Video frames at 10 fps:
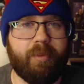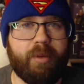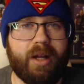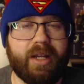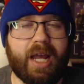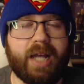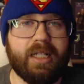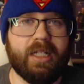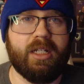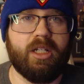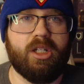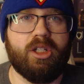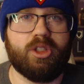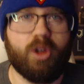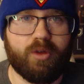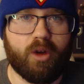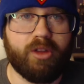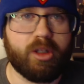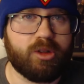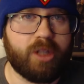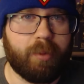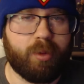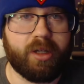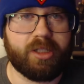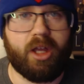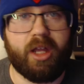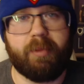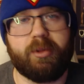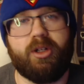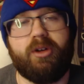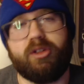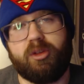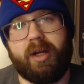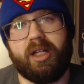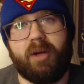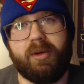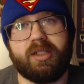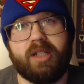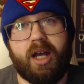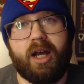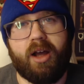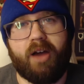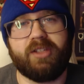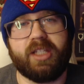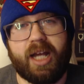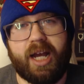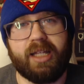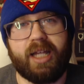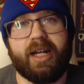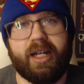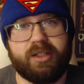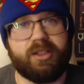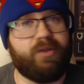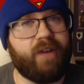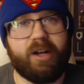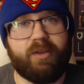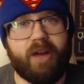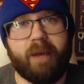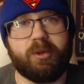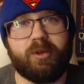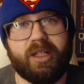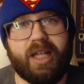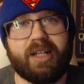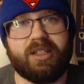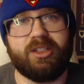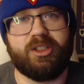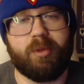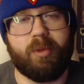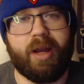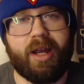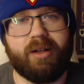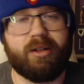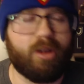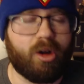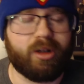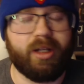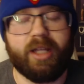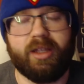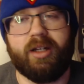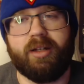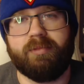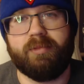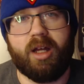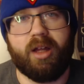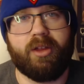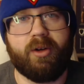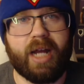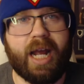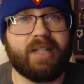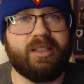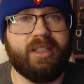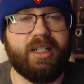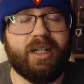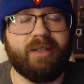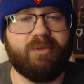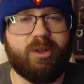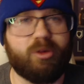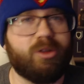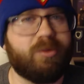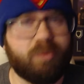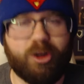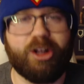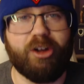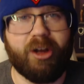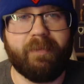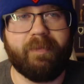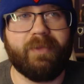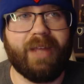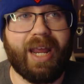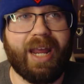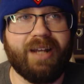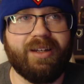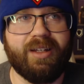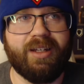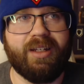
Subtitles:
But, yeah. So, overall, this was a pretty solid episode of Superman and Lois. Obviously, the highlight is the final fight between Lex and Superman, Clark, in the third act, which was pretty good. And